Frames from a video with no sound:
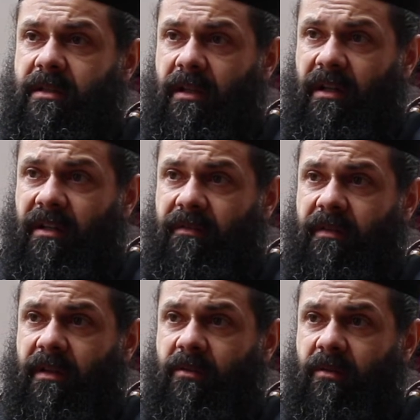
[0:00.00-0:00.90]
the life
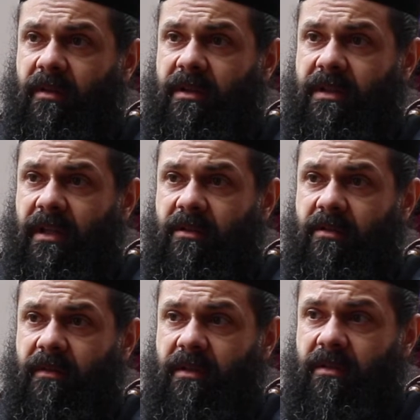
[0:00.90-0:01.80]
that all the saints
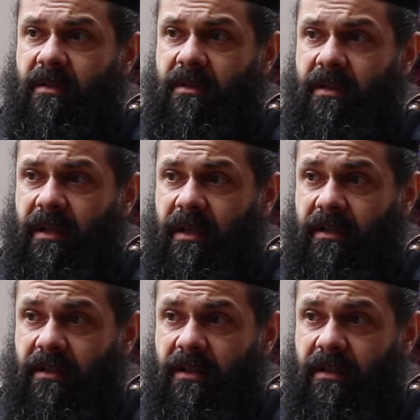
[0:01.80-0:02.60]
of the church had.